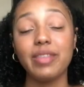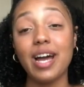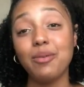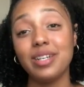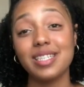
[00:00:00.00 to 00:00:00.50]

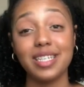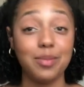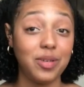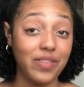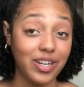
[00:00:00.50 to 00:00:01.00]
That one is going
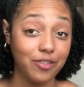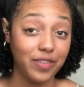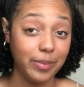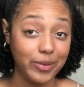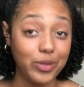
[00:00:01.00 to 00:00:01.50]
to be very
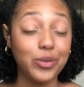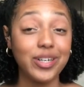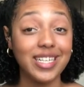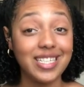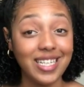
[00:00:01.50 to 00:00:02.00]
female
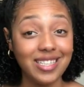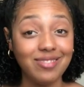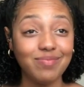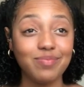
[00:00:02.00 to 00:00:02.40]
orientated.